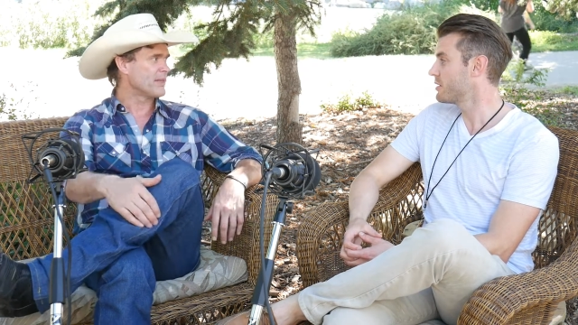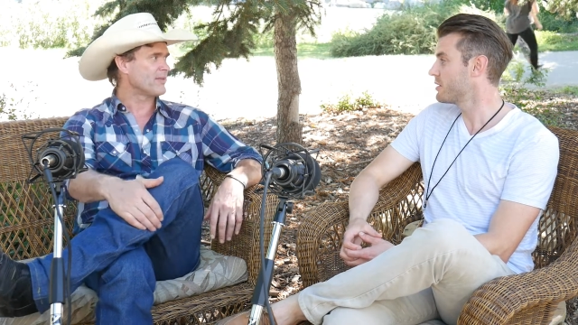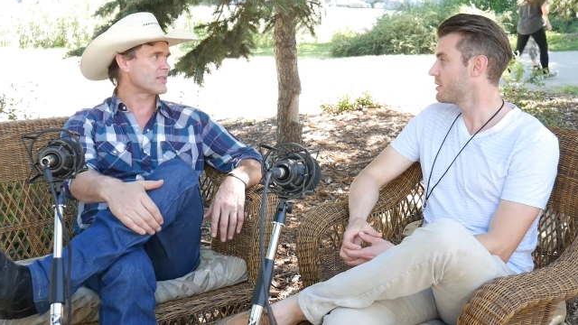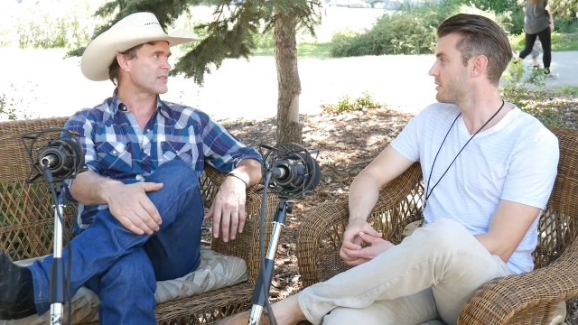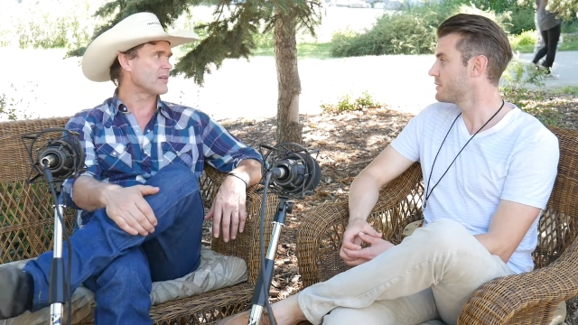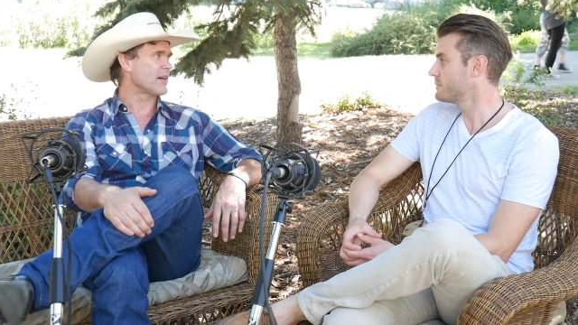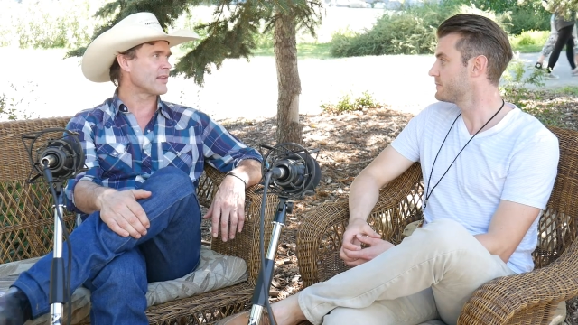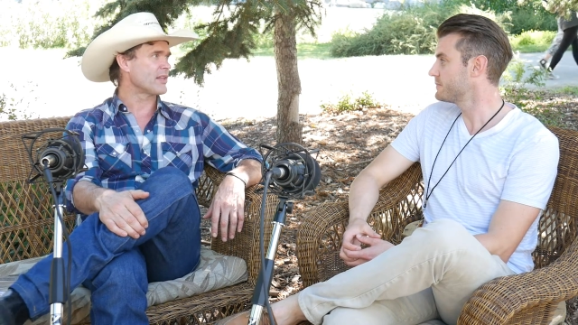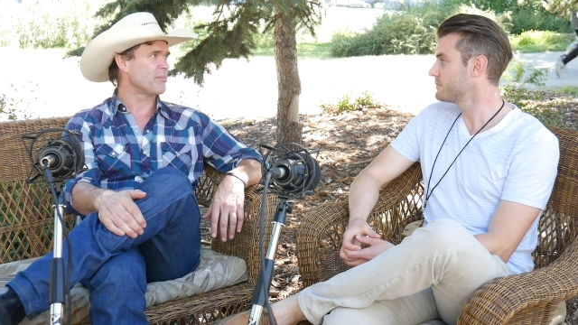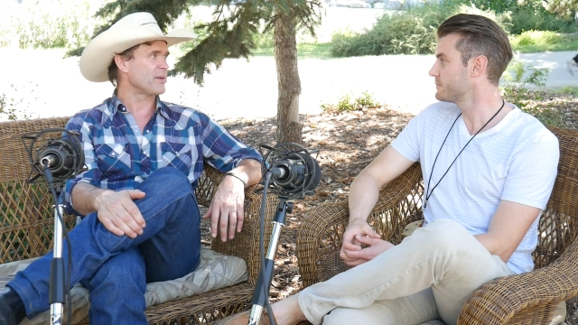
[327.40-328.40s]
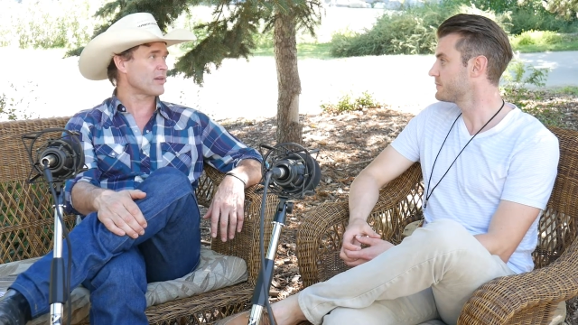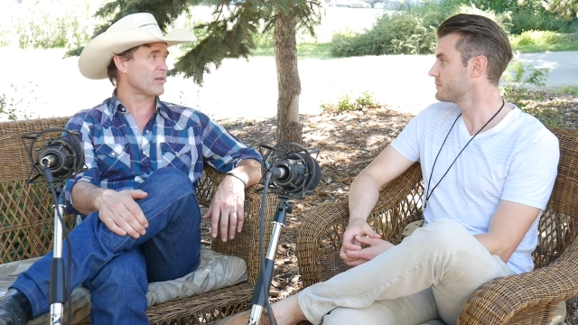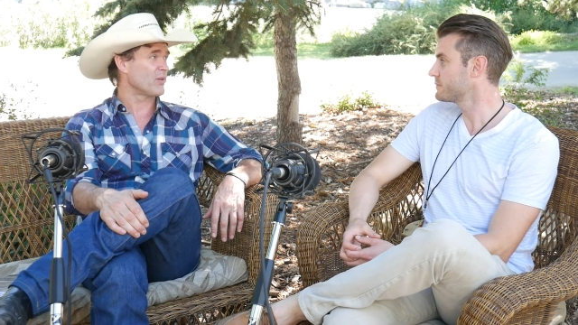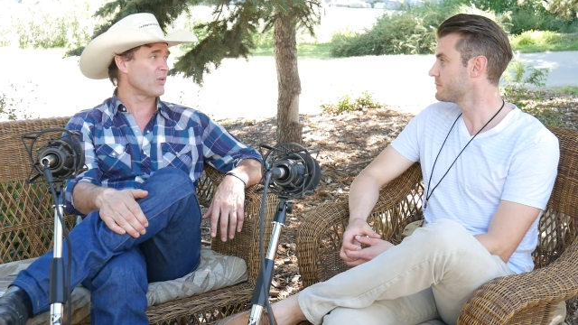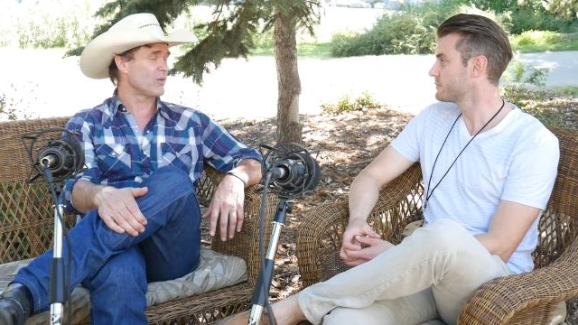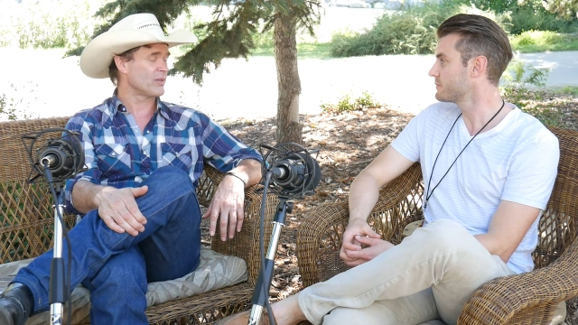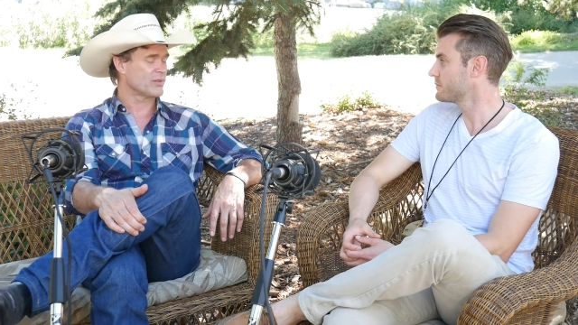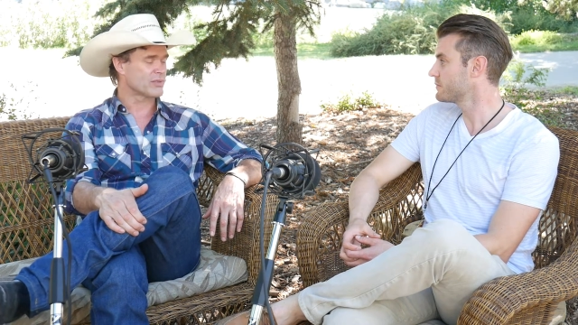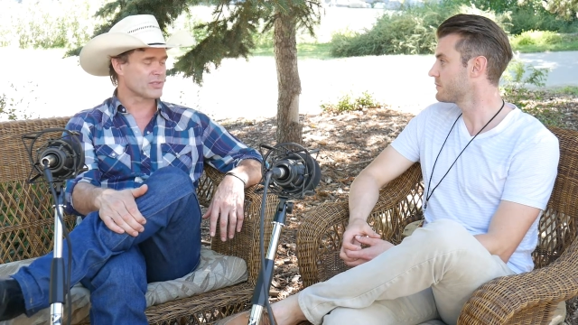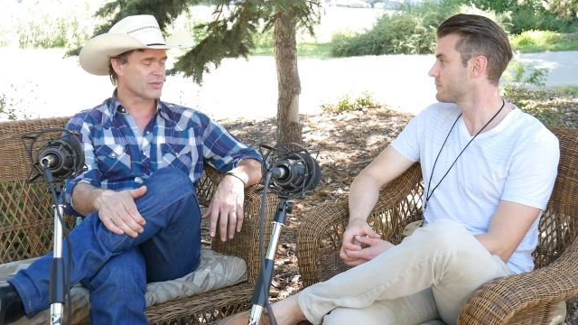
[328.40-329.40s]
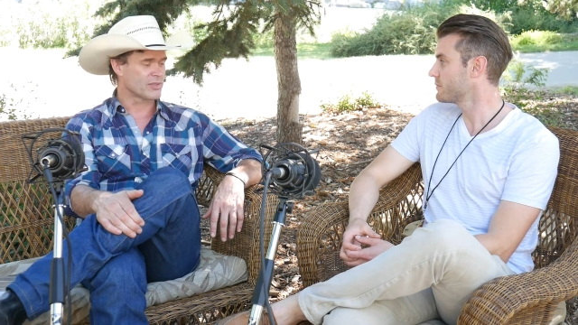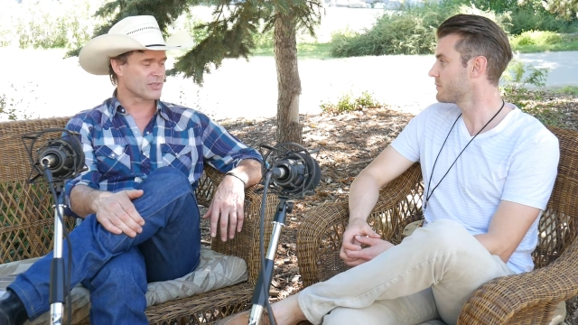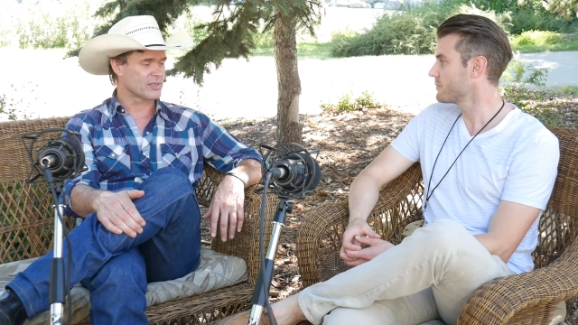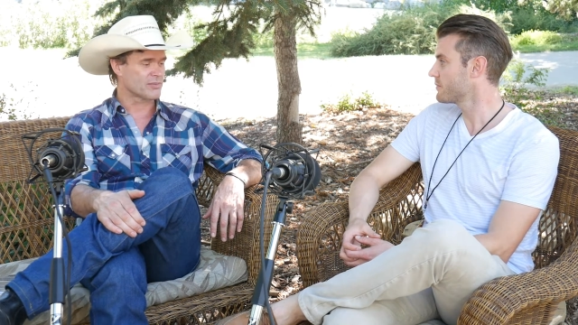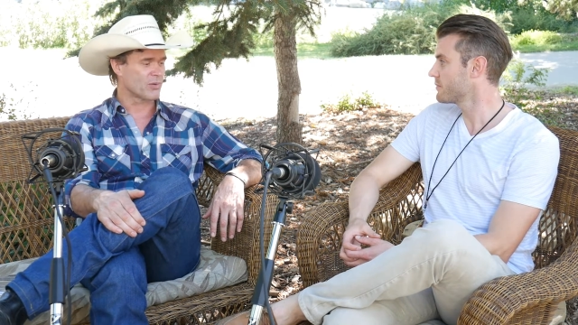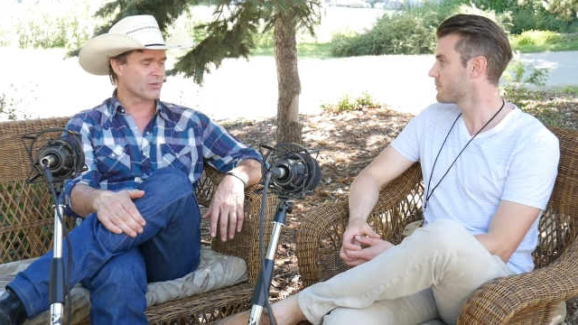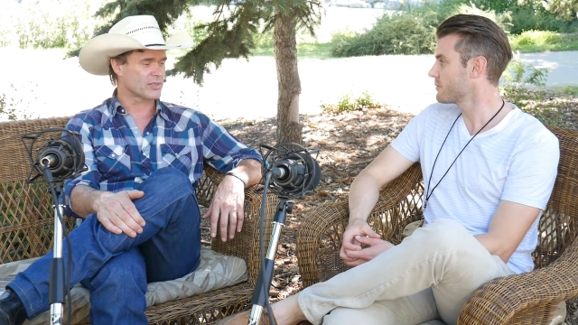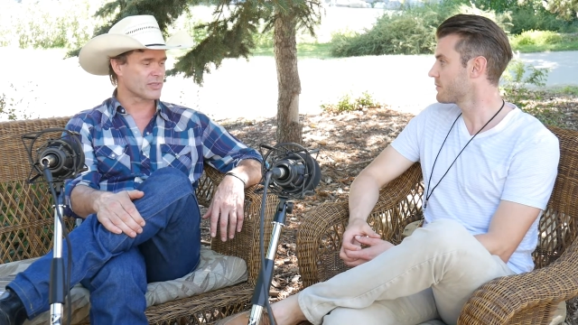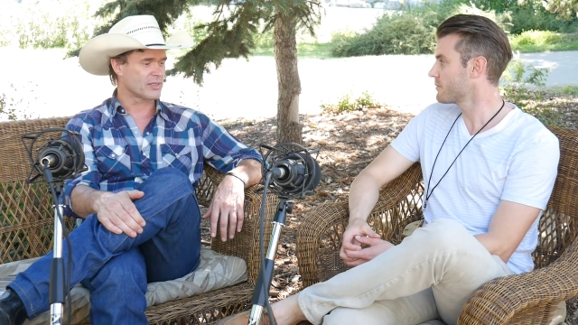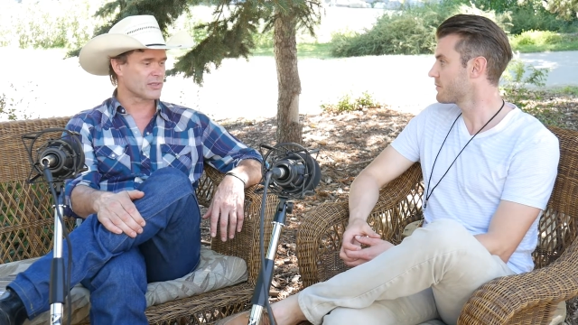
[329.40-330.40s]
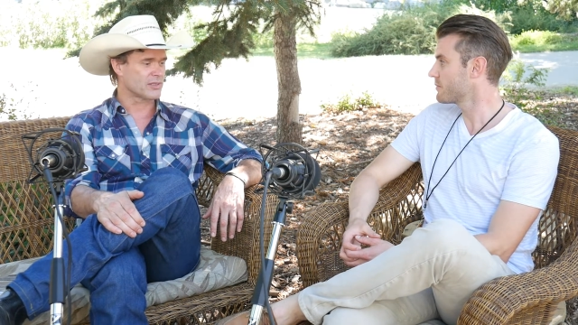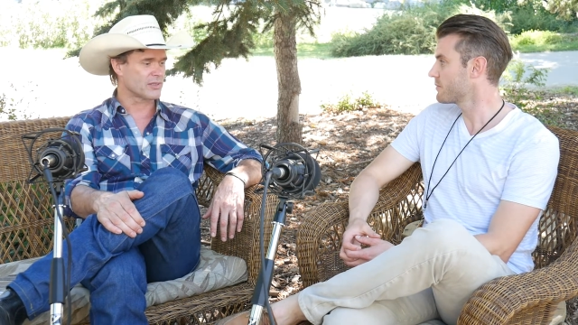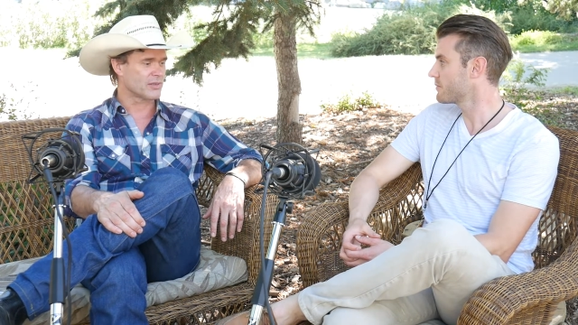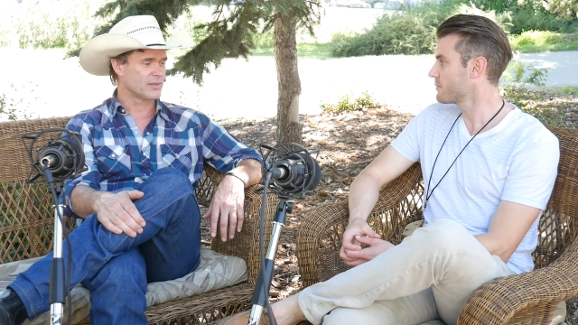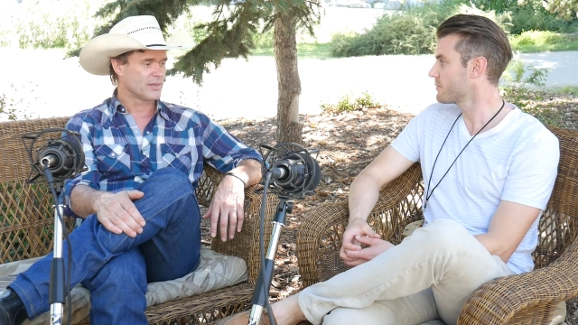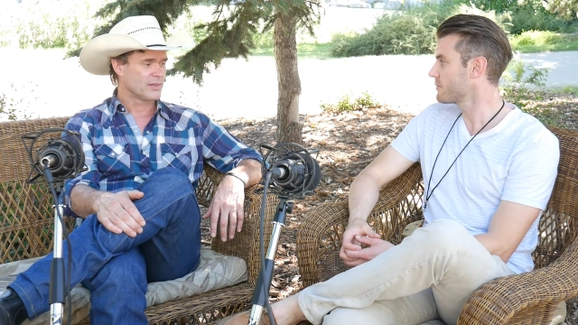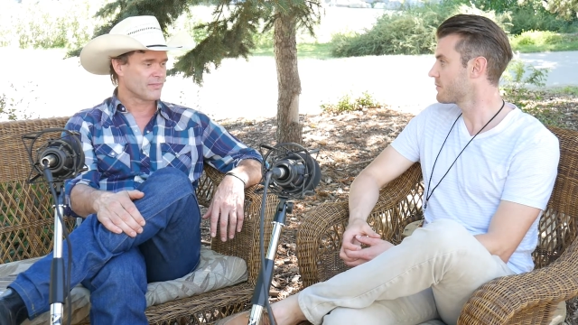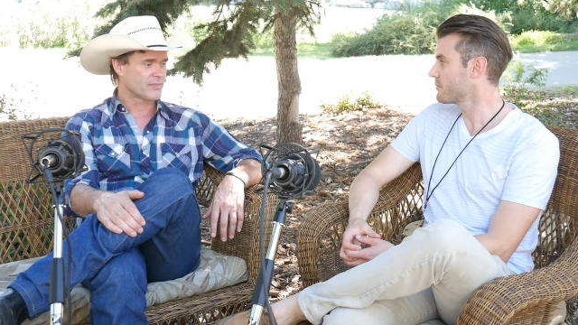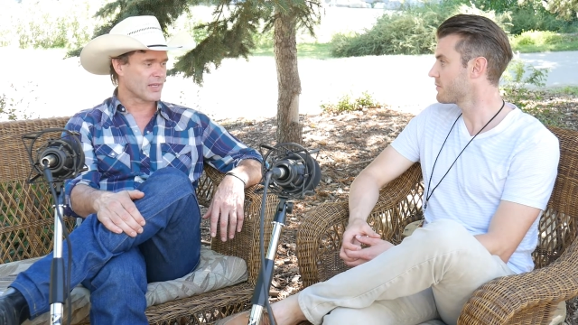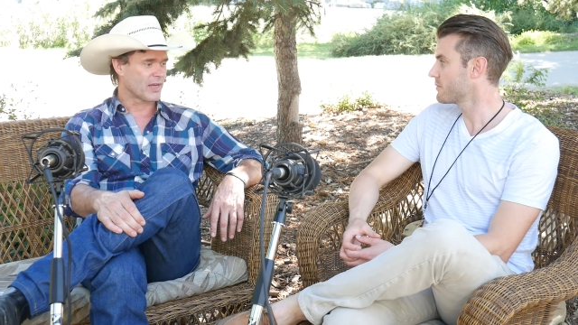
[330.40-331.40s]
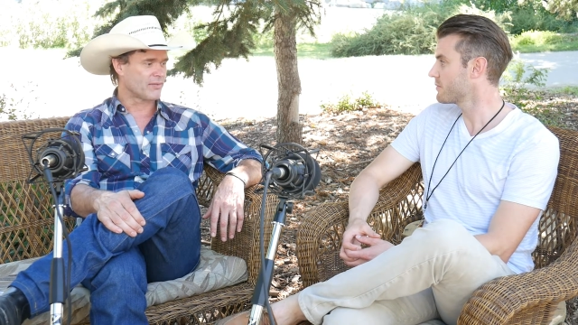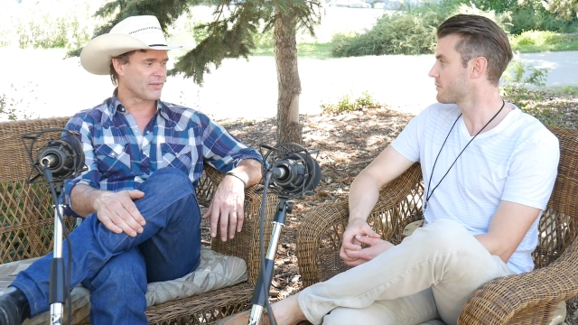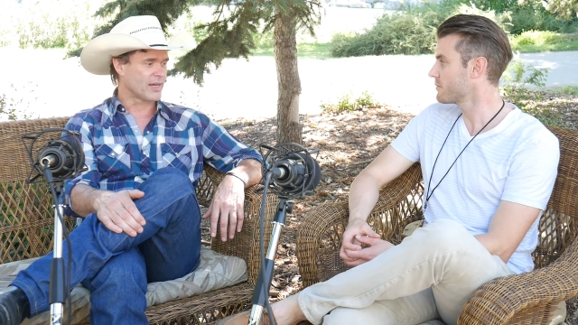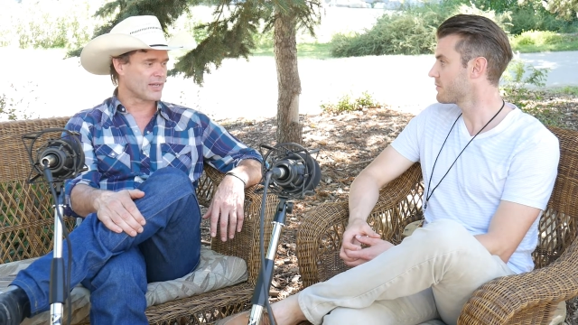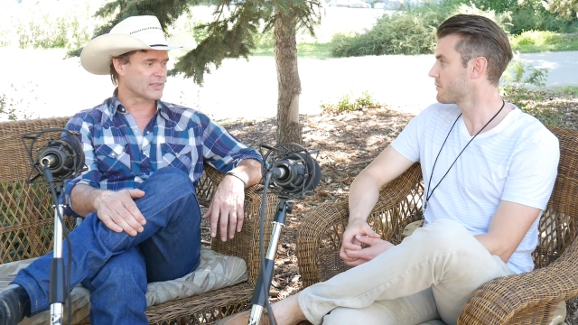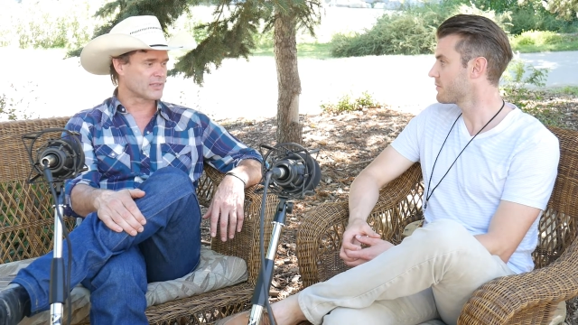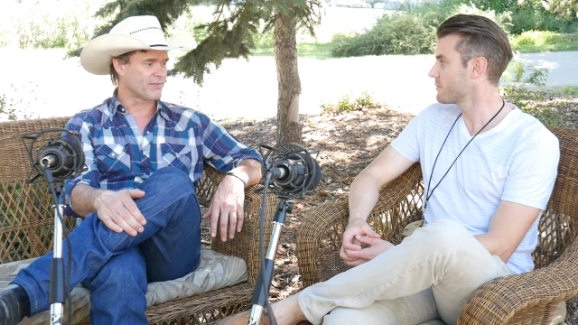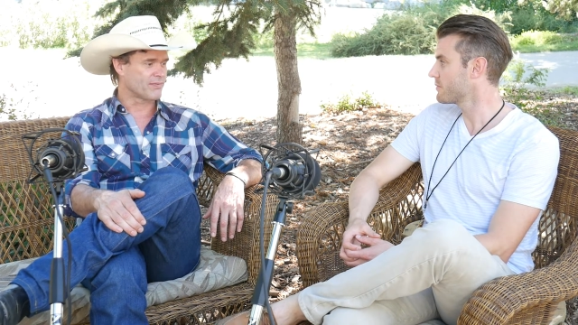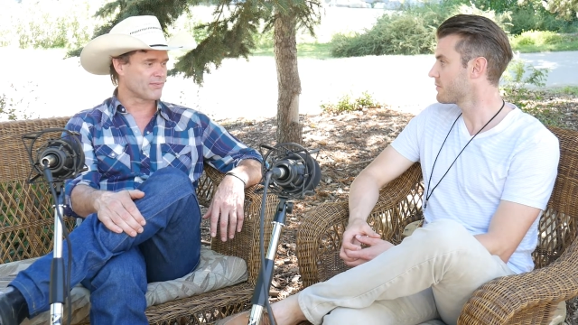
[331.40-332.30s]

Speaker 1: even still, I think the bigger role in those situations is mostly to galvanize the